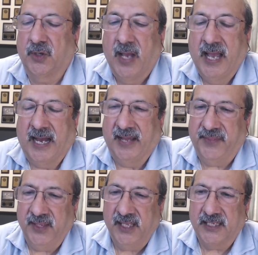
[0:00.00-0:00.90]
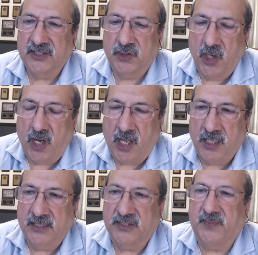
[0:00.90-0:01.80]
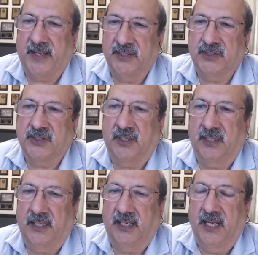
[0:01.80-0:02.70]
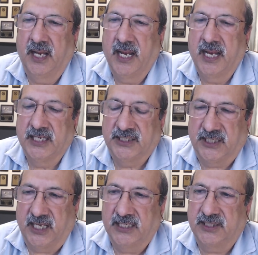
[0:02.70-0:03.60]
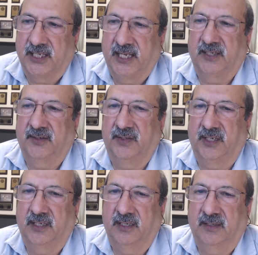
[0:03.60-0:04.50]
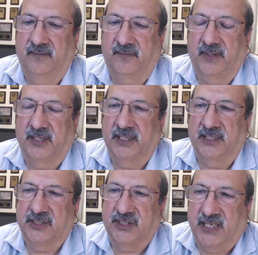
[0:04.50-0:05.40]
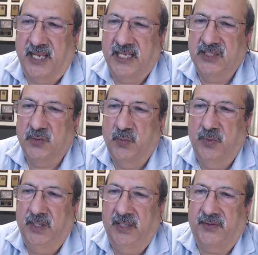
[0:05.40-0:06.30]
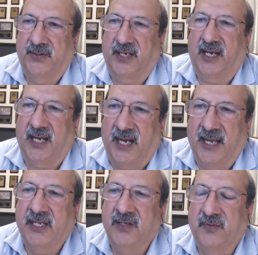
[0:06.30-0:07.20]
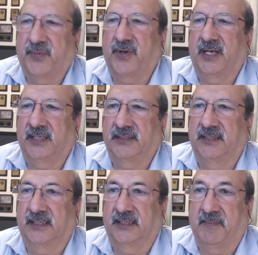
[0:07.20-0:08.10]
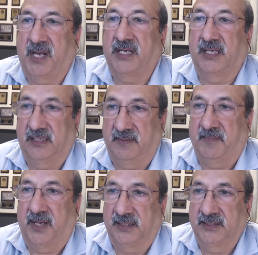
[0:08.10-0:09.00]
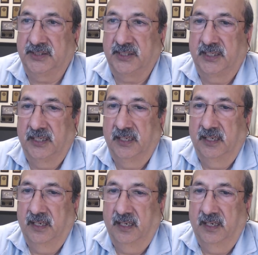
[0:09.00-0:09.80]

So I think as long as Panasonic stays ahead of the curve, stays with the kind of product that the market demands,